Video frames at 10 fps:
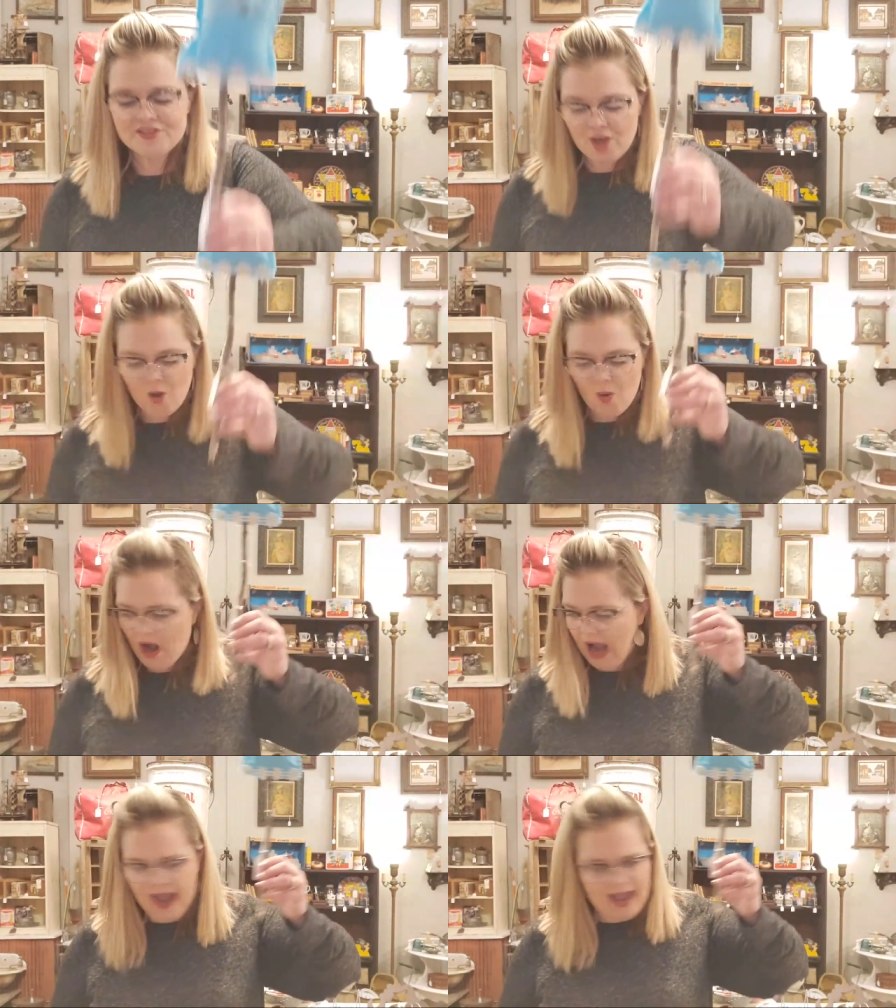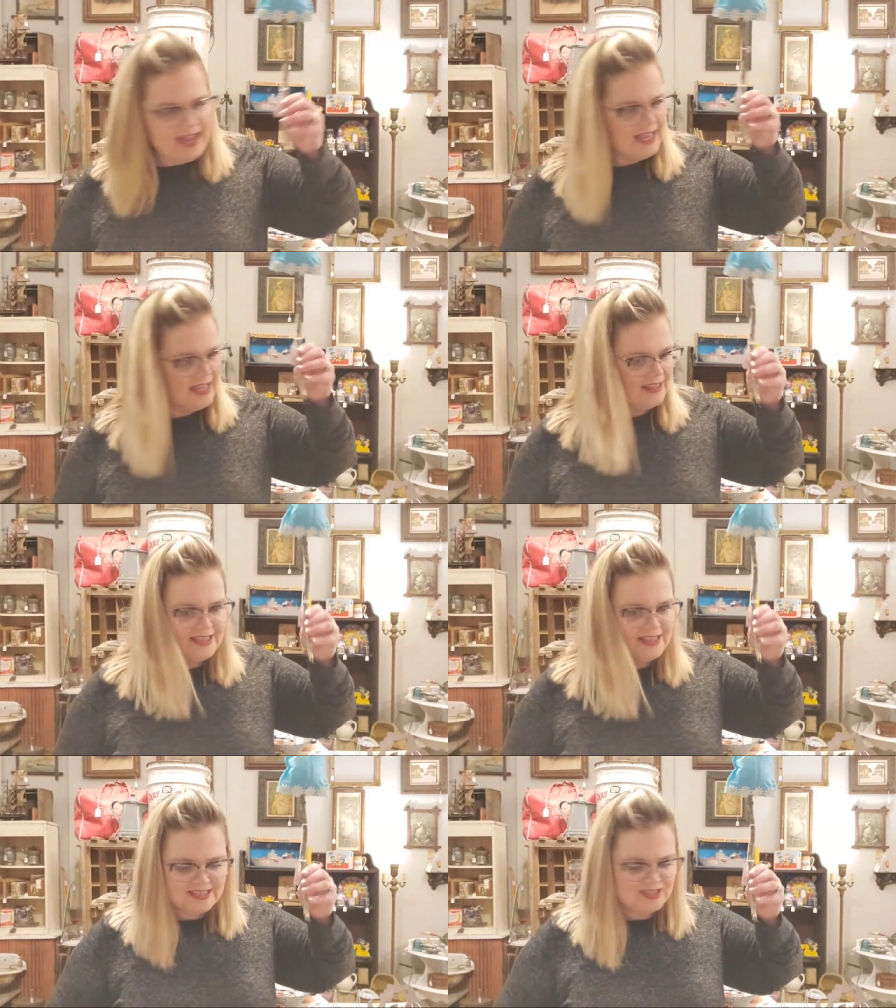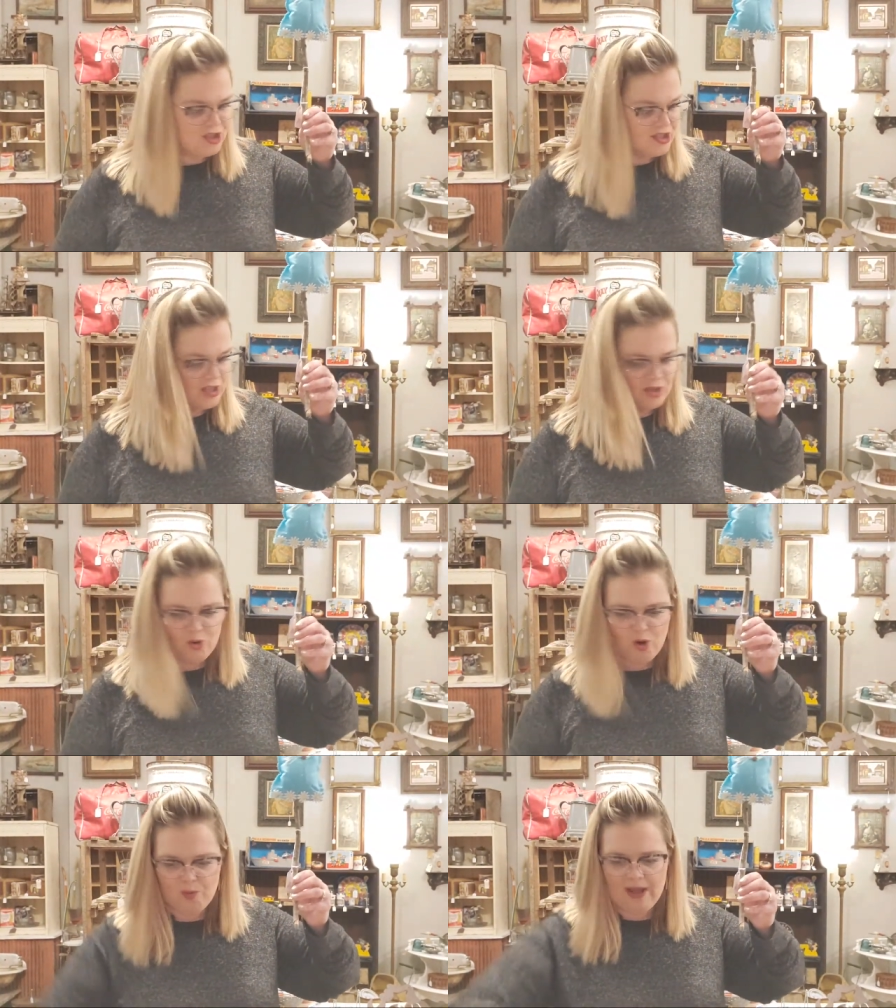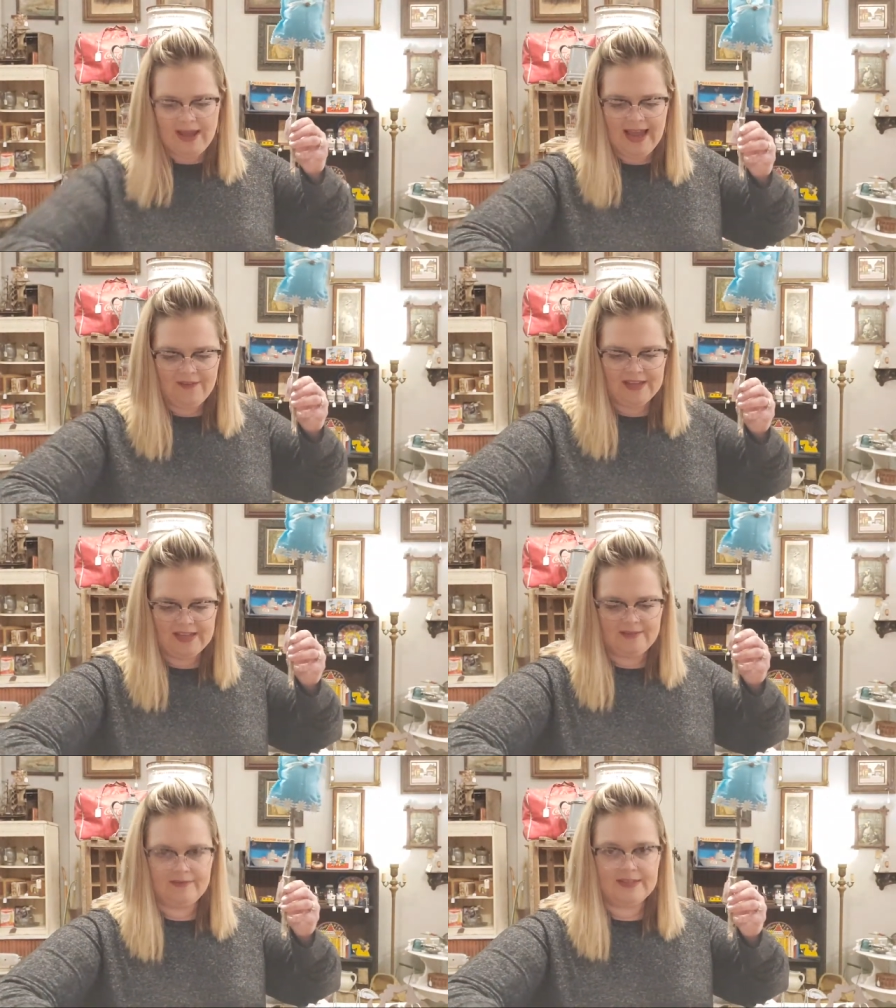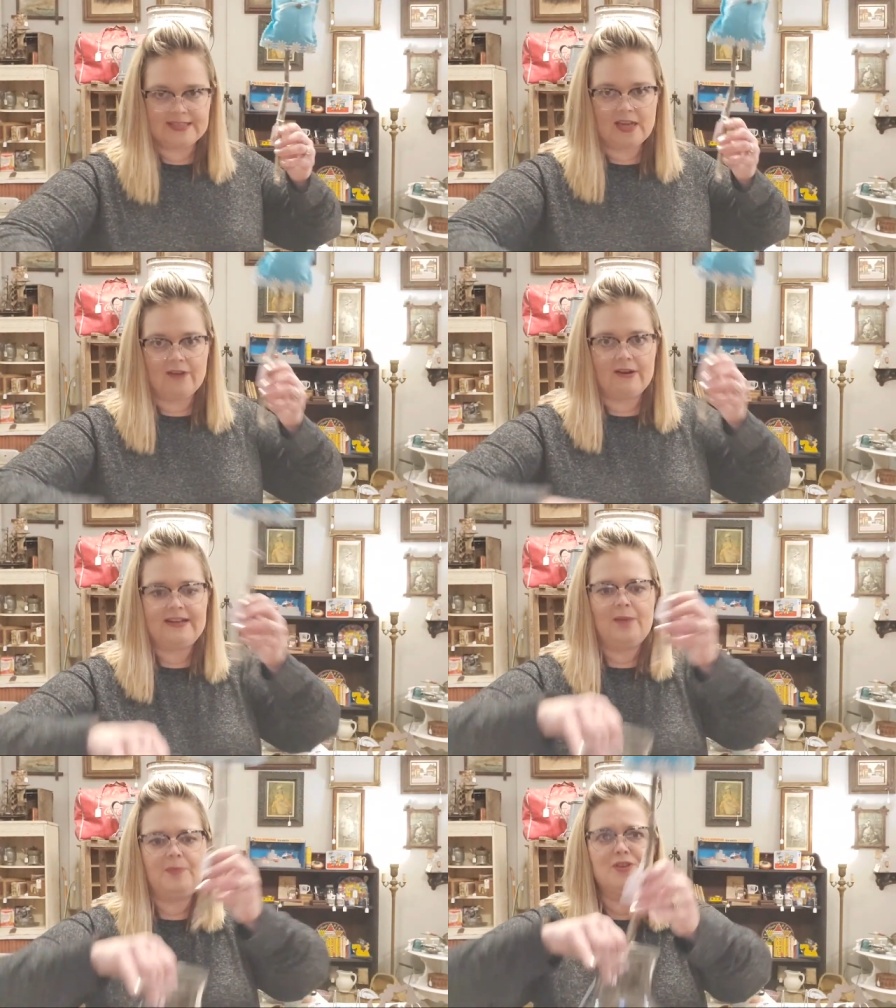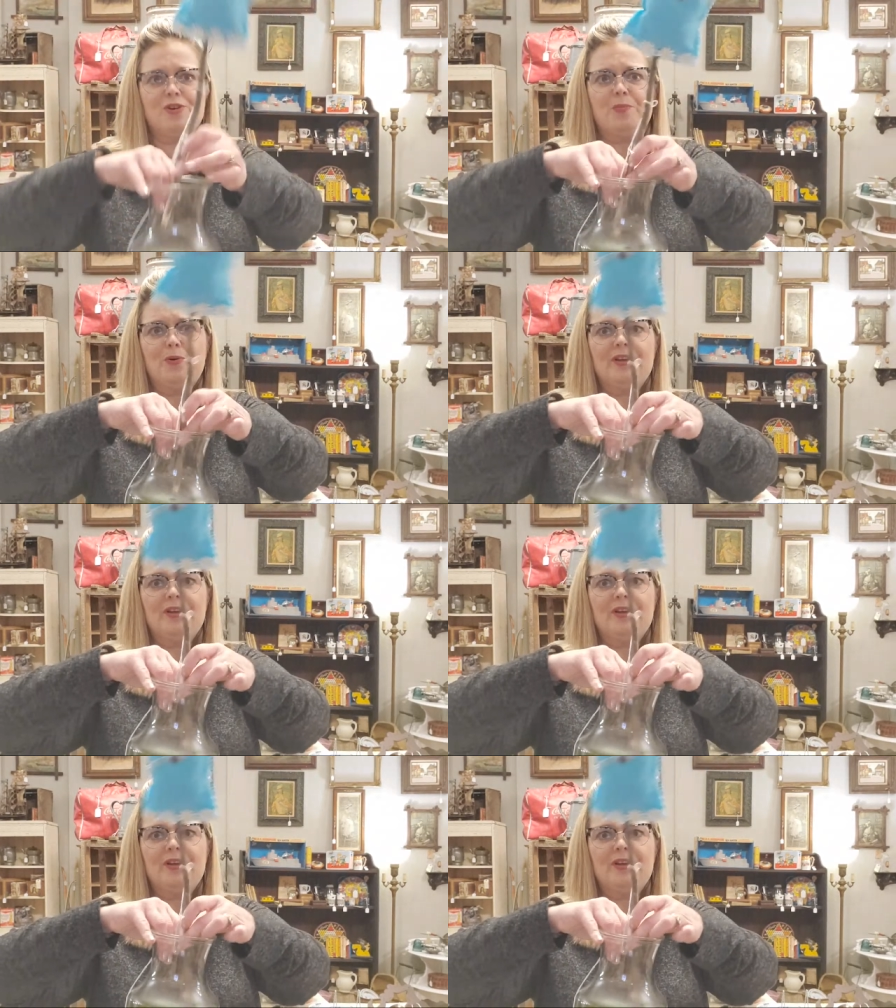So I this is just adorable. I have it in this guy right now, but you could